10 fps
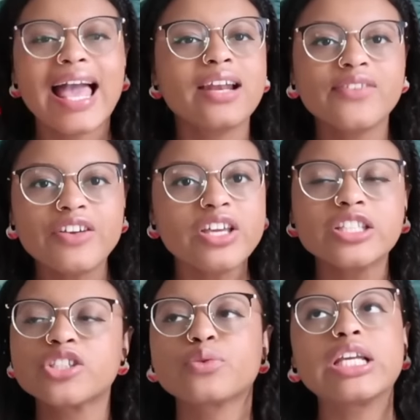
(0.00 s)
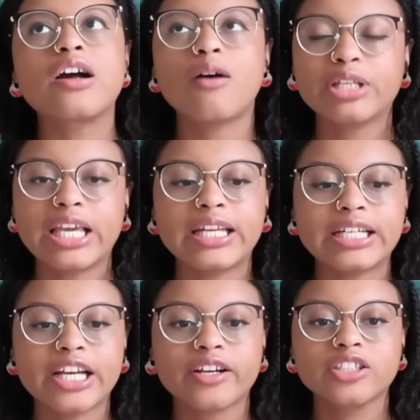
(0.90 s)
And Vivian is a really
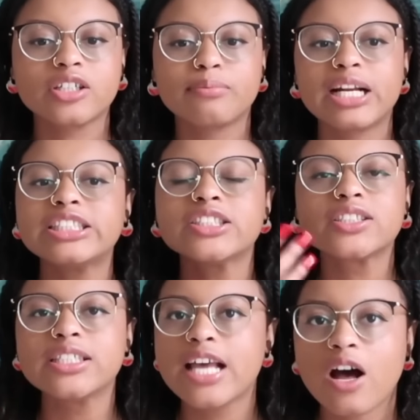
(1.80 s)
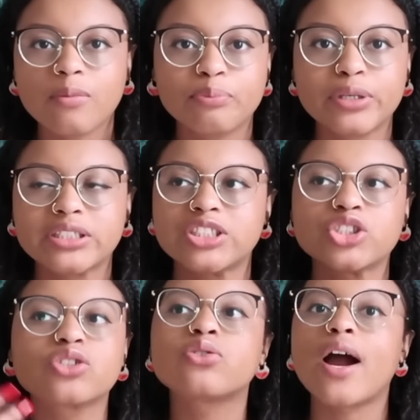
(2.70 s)
complicated character, but I just couldn't help but
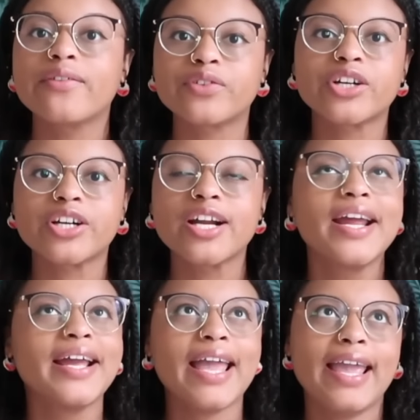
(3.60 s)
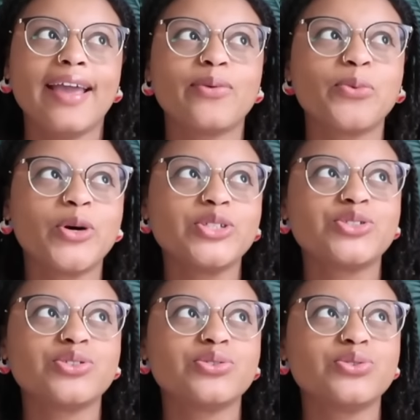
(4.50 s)
just cry for her and want
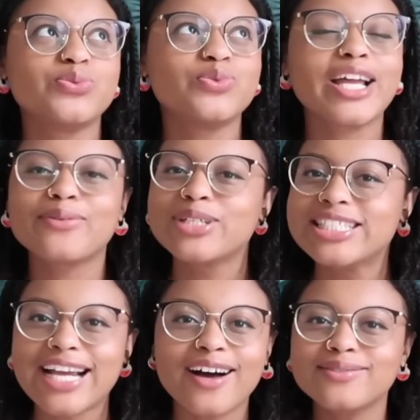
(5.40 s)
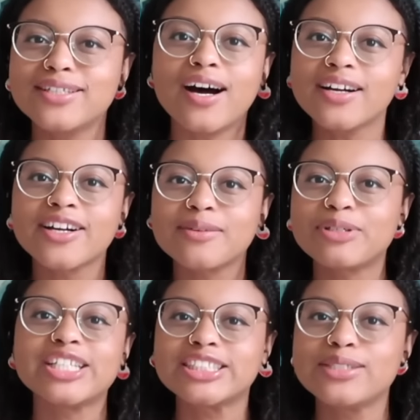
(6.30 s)
to like reach out and hug her
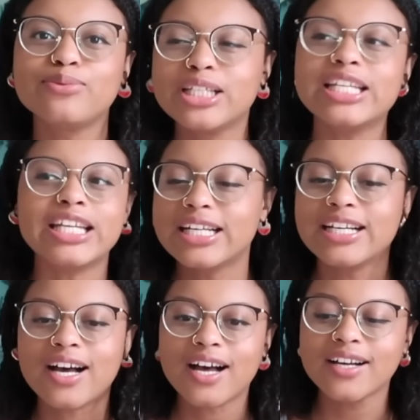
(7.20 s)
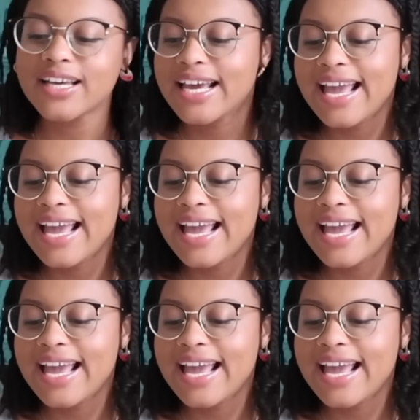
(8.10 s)
because she really needed a hug.